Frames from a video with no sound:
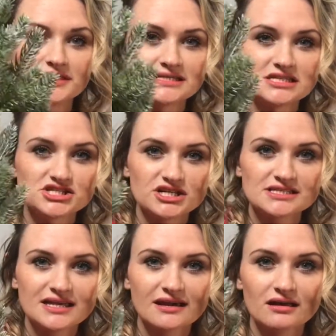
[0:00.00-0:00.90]
This is
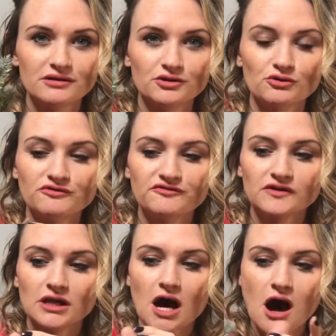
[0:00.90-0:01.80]
just like a little
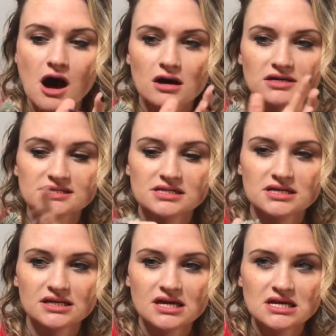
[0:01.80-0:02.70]
flocked
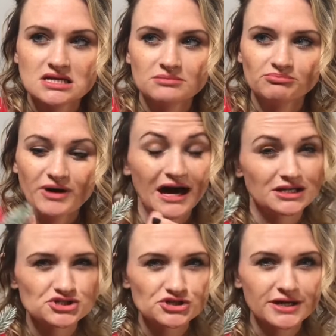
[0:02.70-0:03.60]

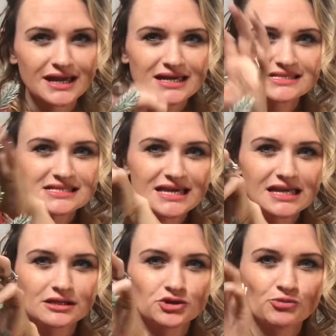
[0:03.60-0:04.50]
pine tree. I guess it's like
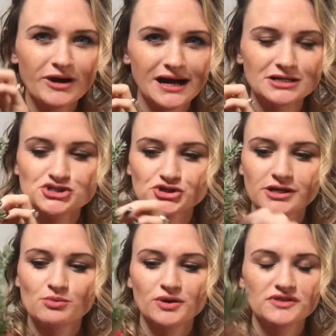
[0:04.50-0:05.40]
a little pine
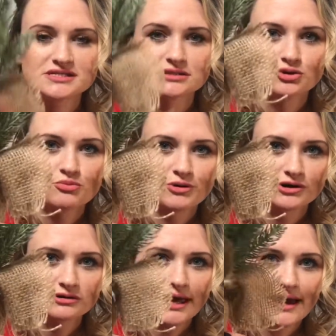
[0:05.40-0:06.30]
tree with this little
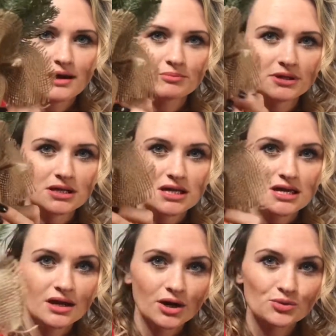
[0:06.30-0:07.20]
burlap
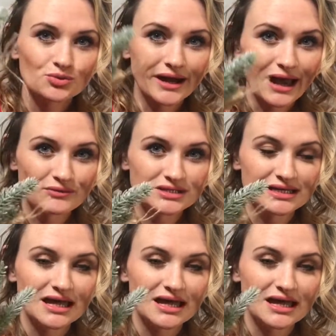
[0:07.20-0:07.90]
around it.